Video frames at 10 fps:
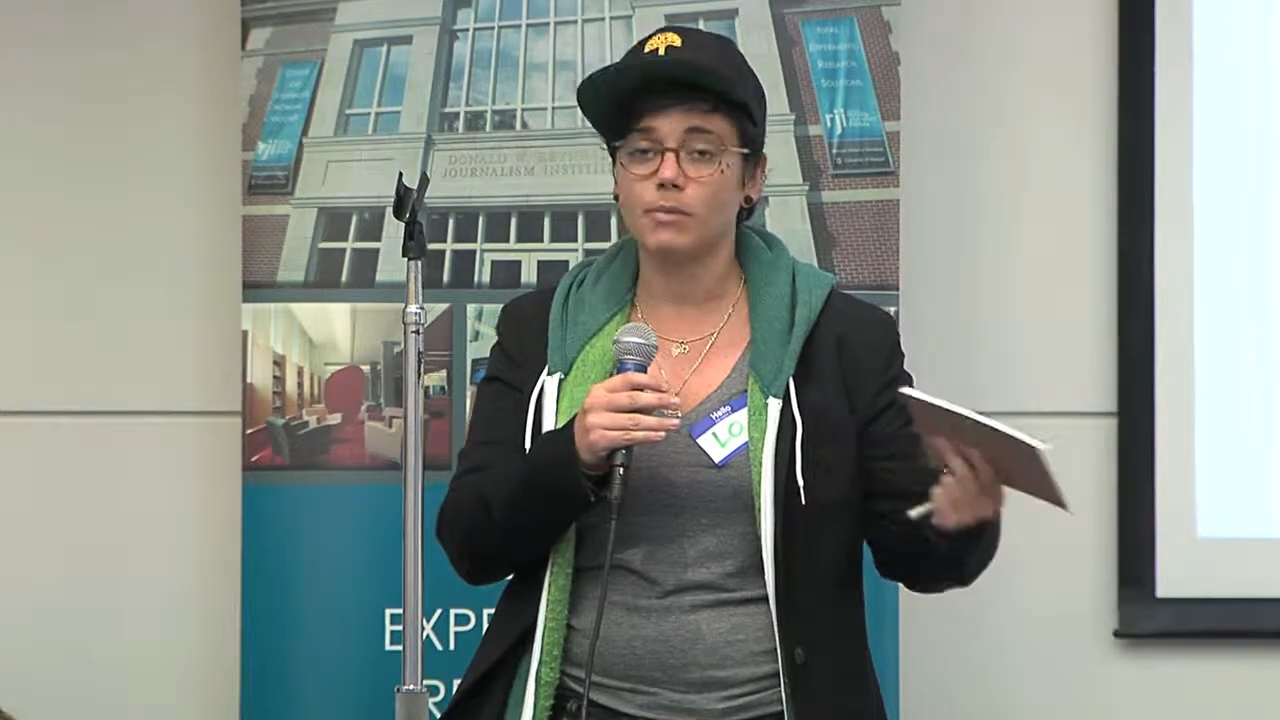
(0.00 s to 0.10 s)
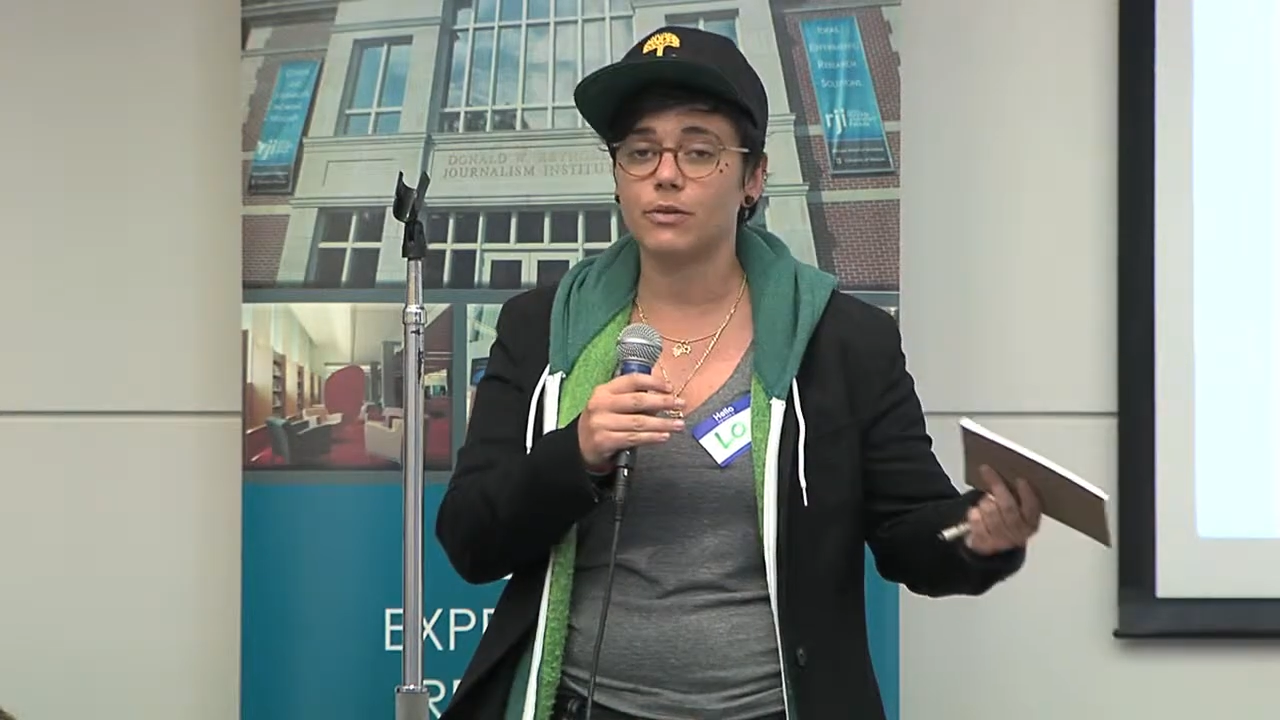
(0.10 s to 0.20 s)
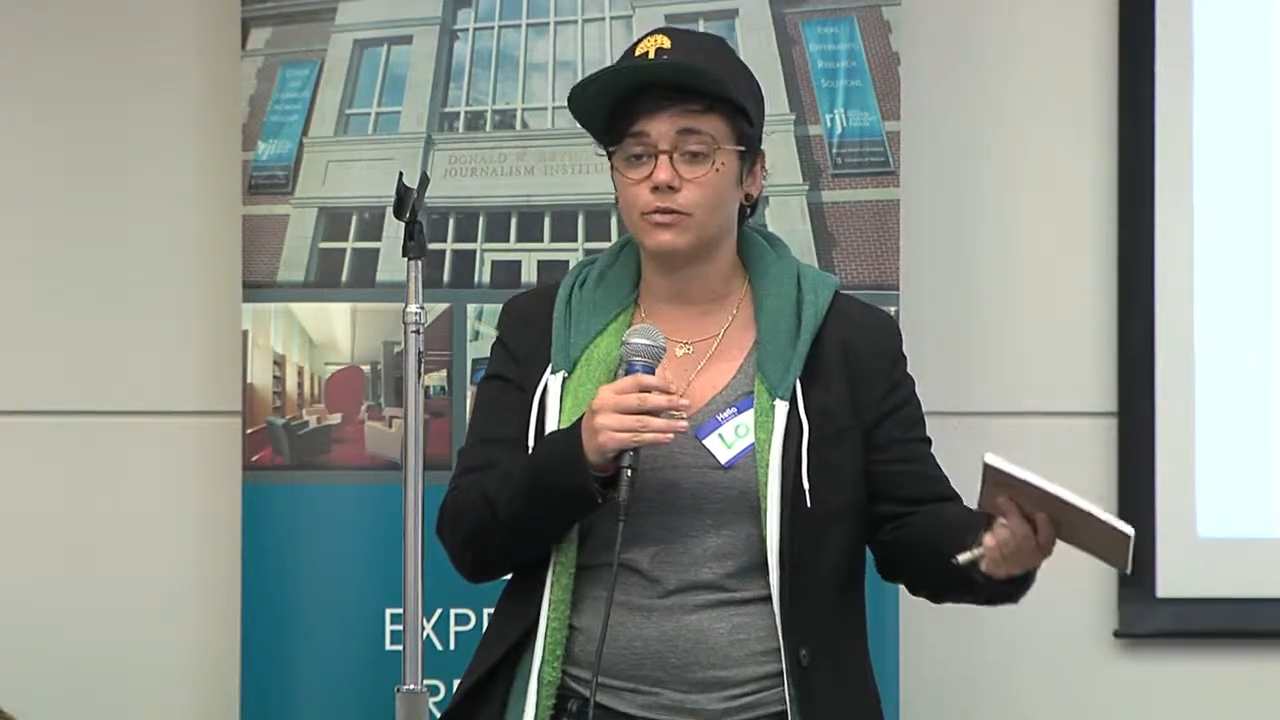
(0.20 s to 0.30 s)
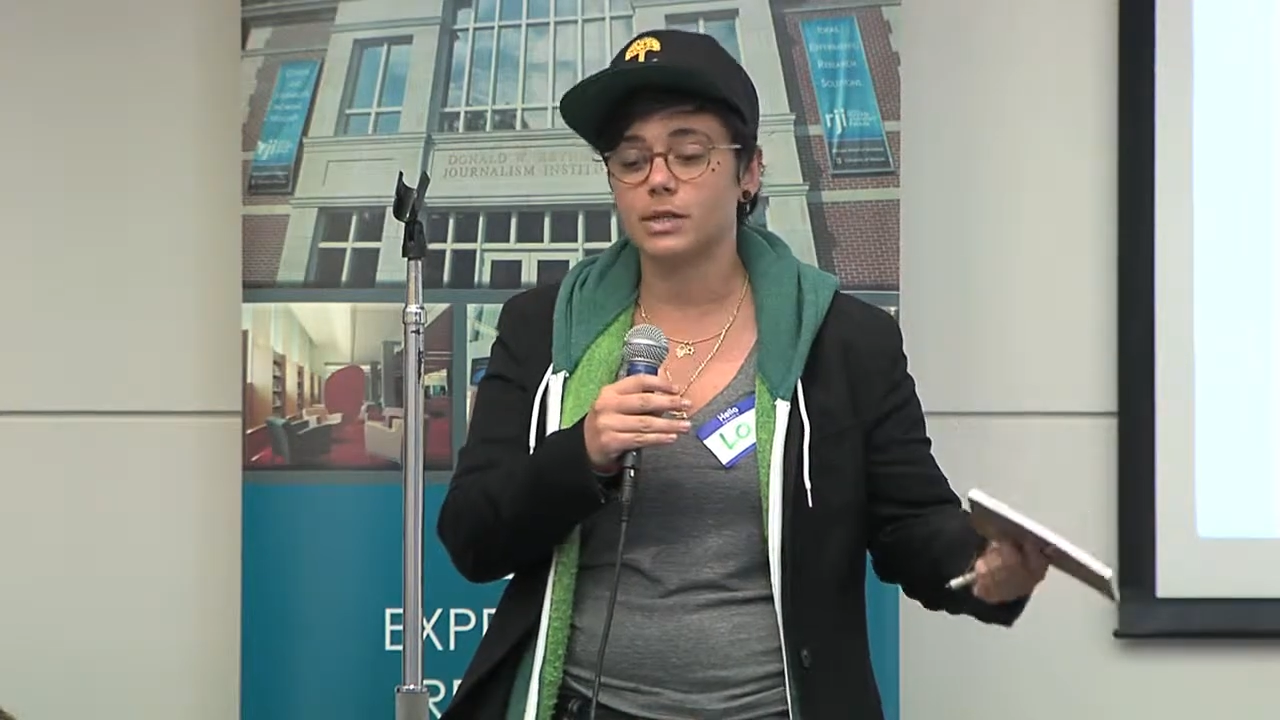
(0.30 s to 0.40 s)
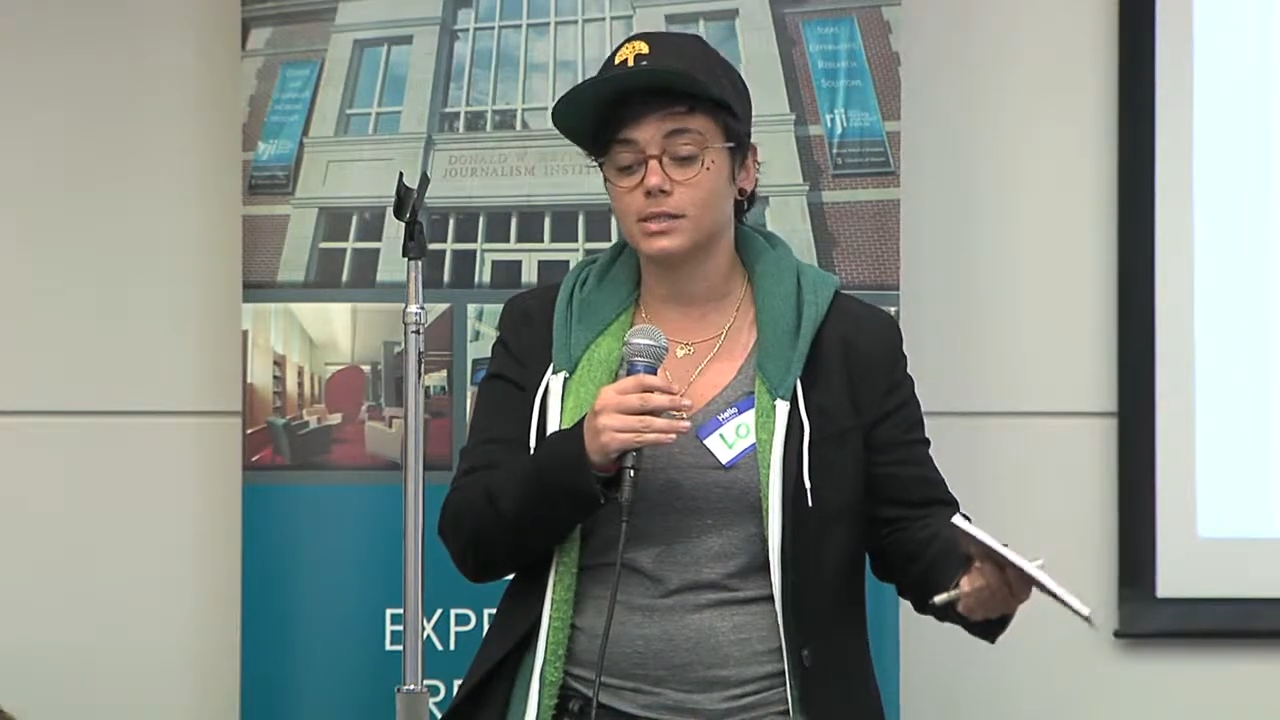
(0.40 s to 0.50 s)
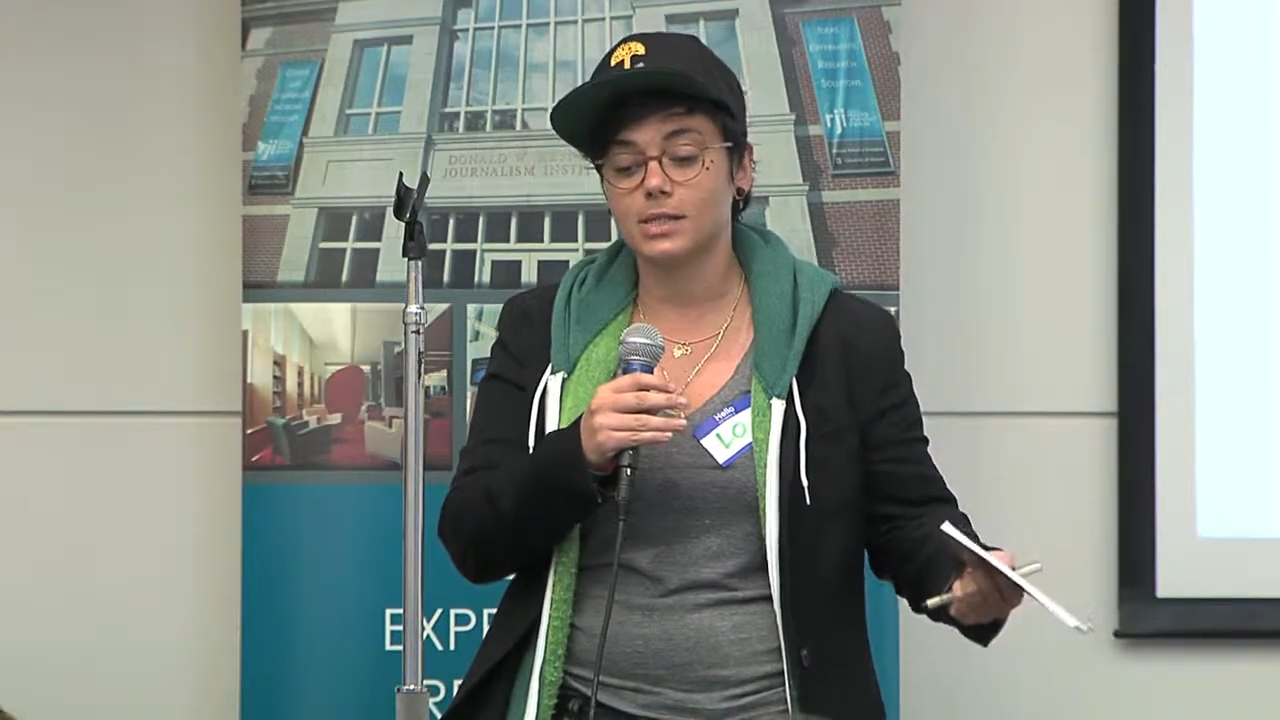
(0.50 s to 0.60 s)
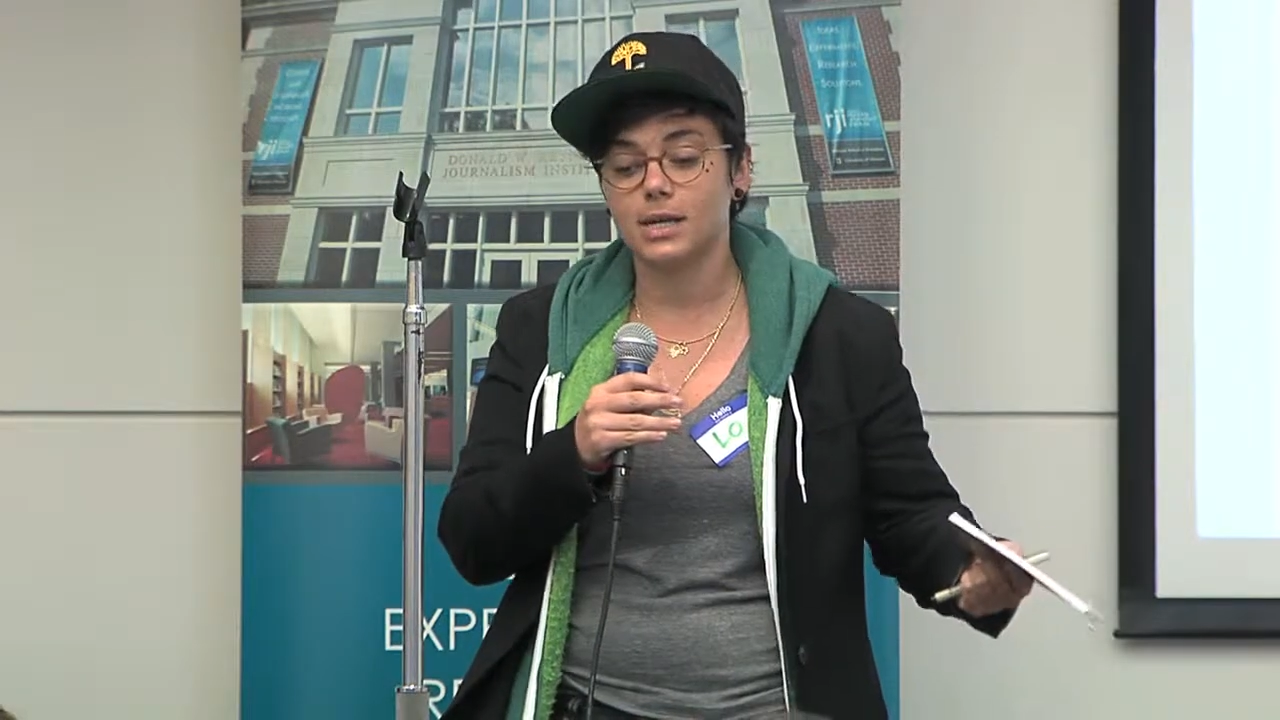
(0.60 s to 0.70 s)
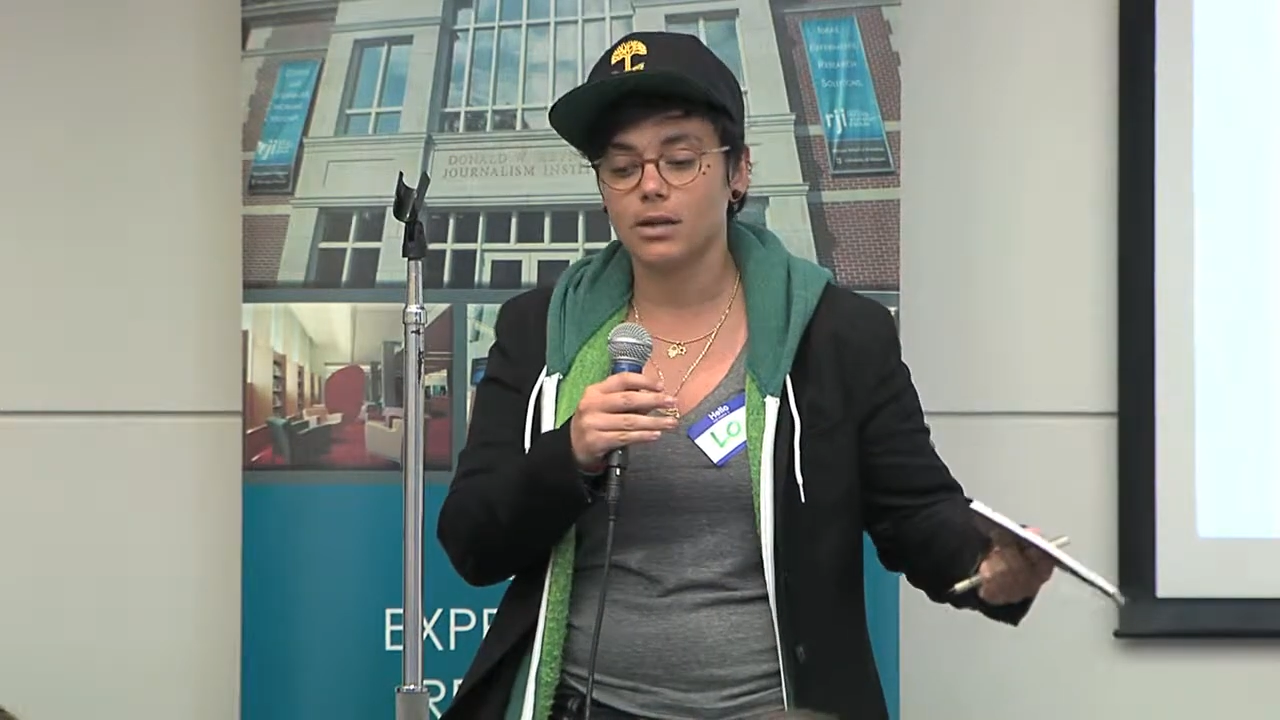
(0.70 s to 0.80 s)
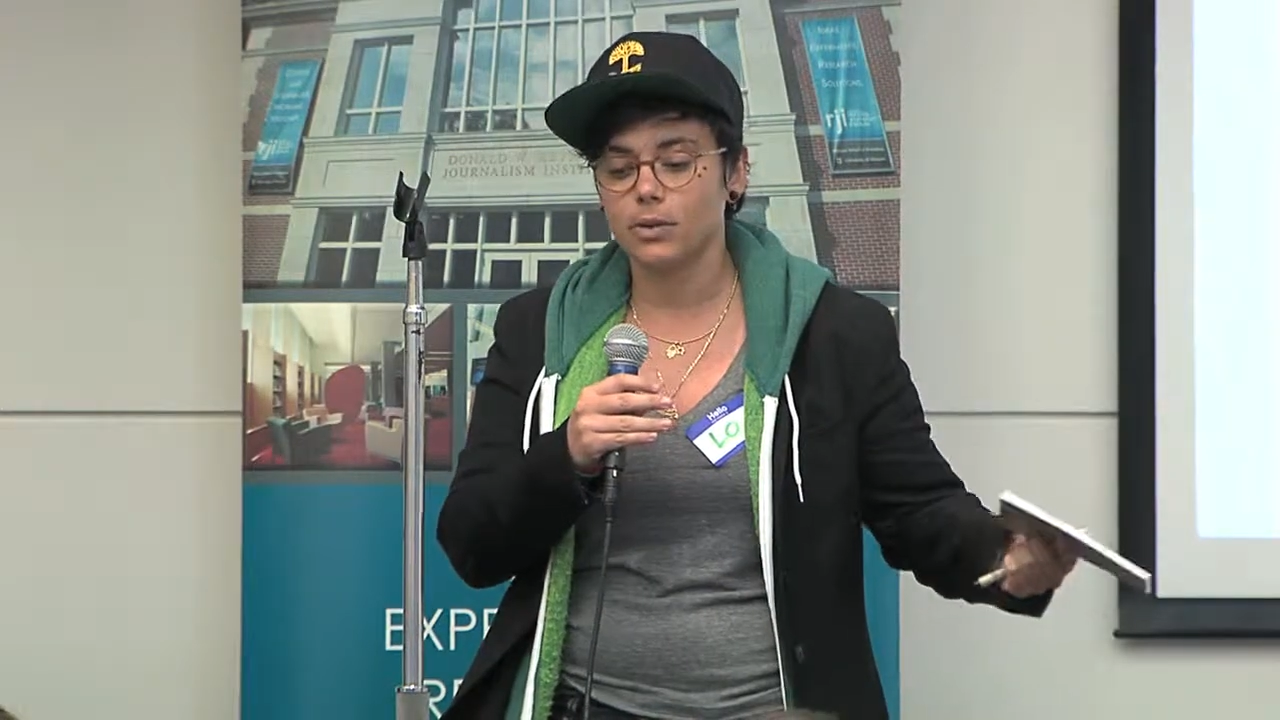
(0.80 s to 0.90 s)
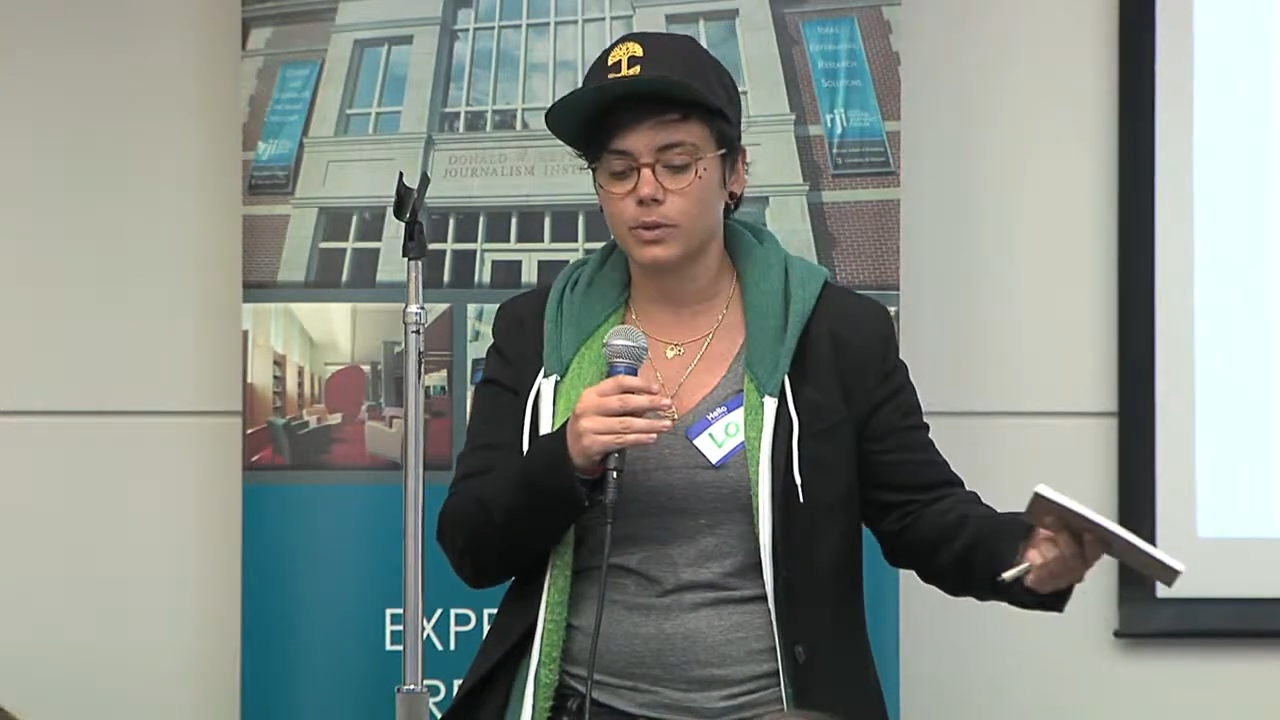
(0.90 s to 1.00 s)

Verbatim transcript: of my friends said,